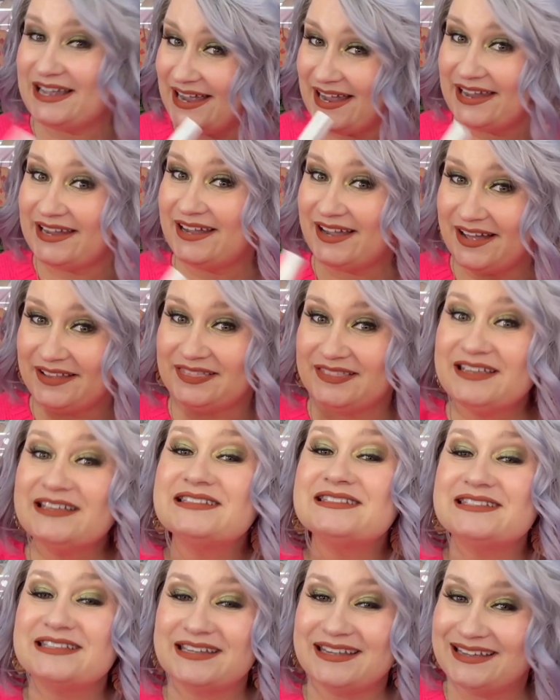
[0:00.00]
I got
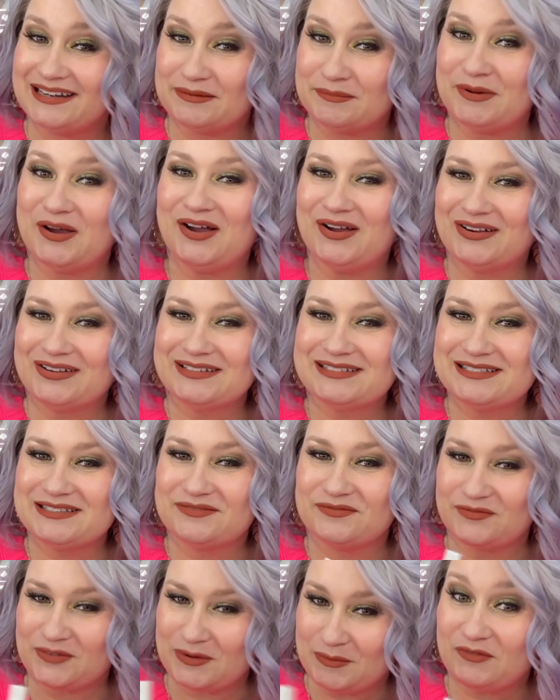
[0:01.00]
this in a box
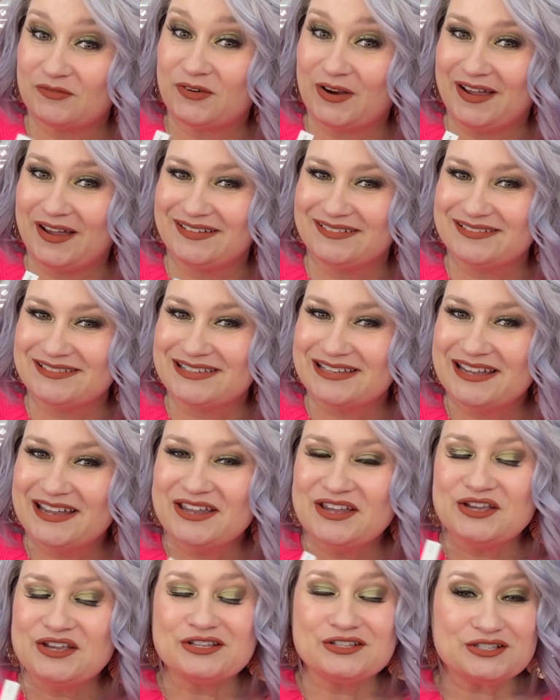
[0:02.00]
from a friend.
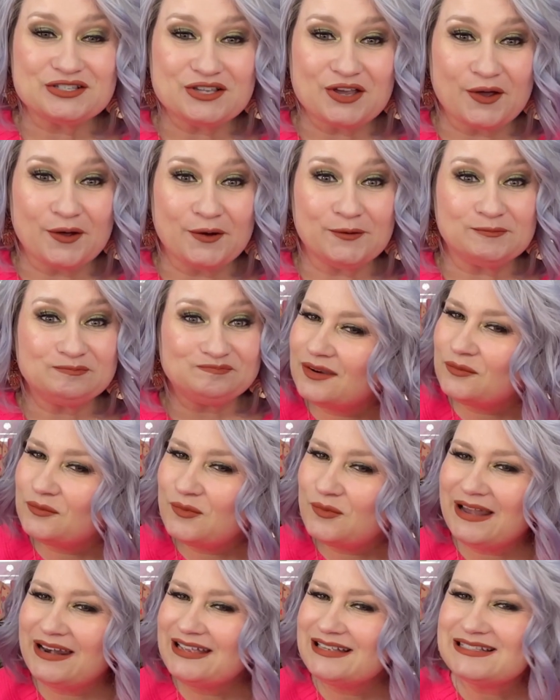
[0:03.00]
So
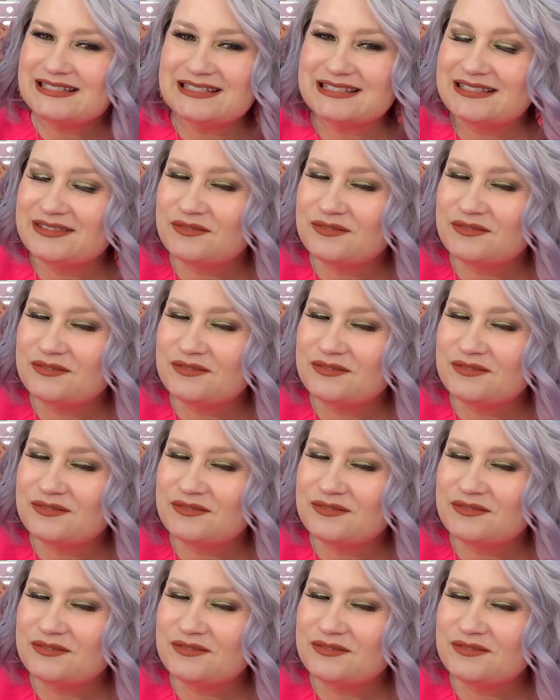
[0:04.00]
what is